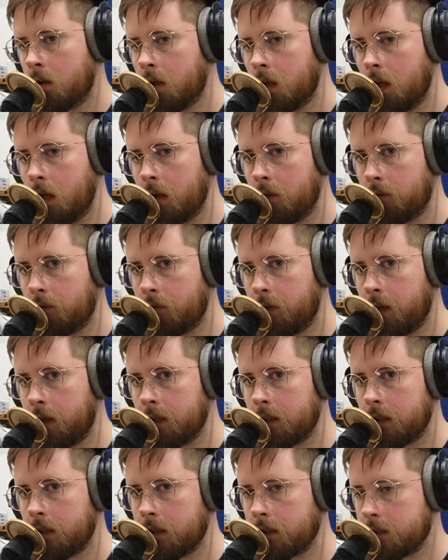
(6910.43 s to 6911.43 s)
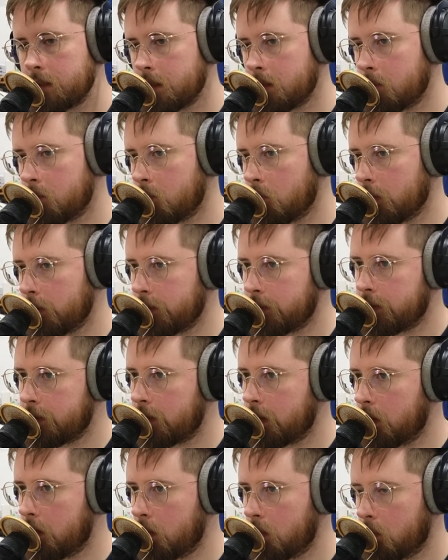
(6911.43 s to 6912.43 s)
And finally, Tim wants to
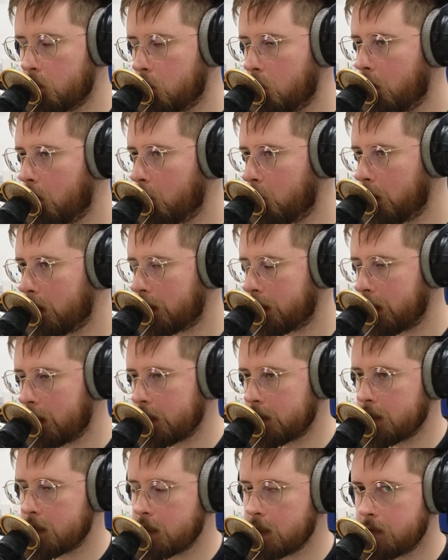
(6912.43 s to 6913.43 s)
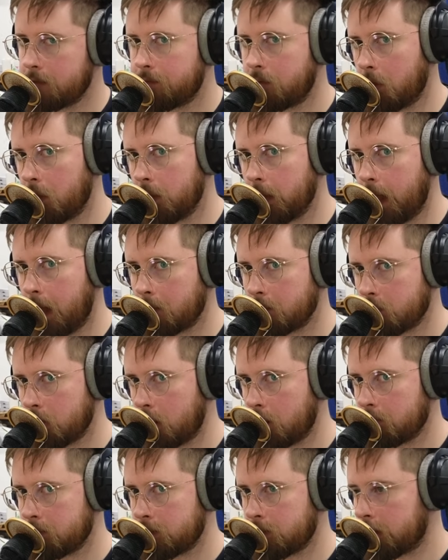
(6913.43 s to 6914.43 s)
know what we think the default
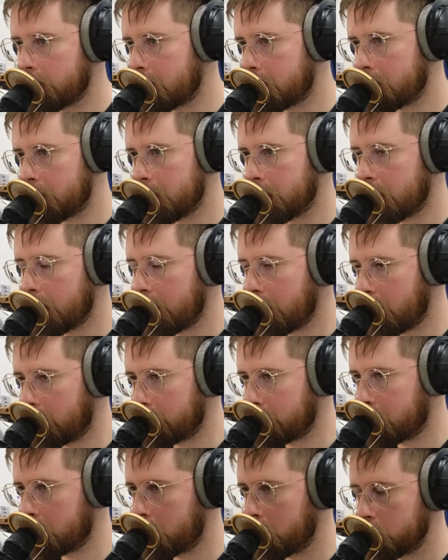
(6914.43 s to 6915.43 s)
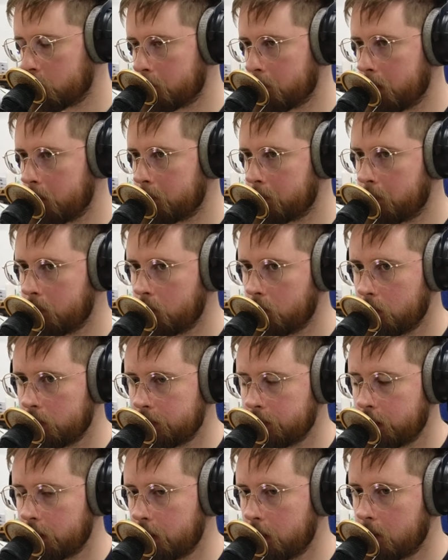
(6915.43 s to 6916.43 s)
laptop's going to be now for most people.
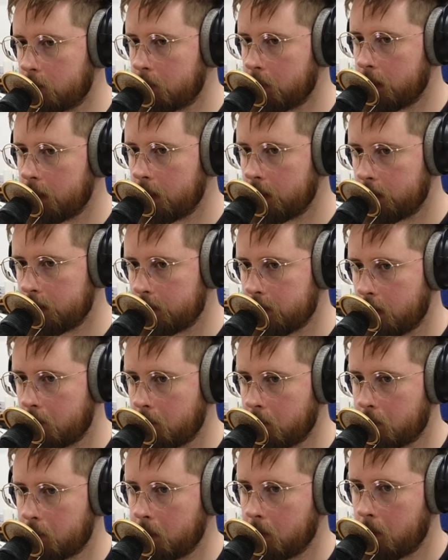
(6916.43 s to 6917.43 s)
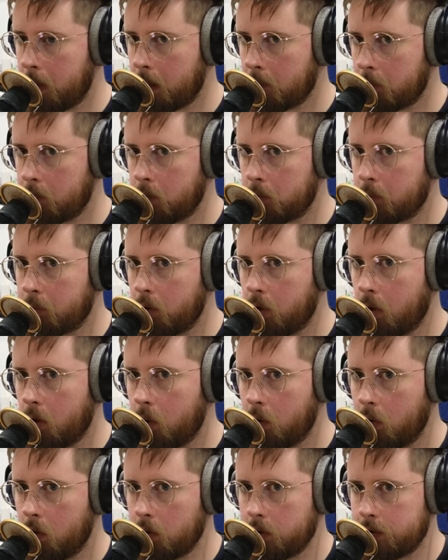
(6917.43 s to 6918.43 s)
Is it going to be this M3 MacBook Pro
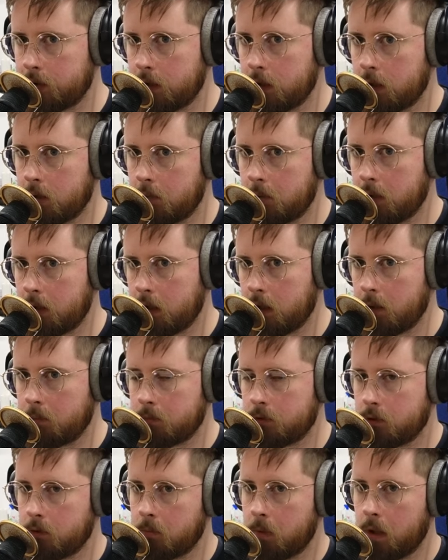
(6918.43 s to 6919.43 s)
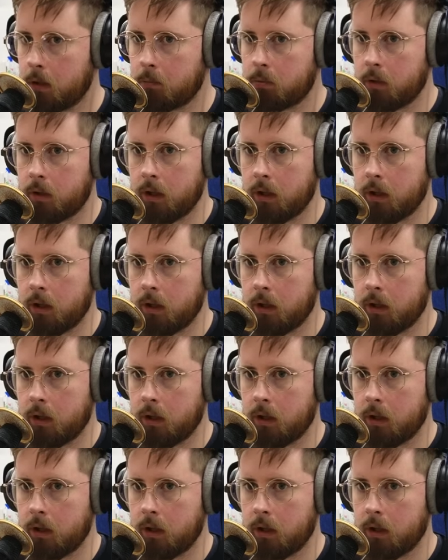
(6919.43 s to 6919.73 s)
or is it going to be the M2 MacBook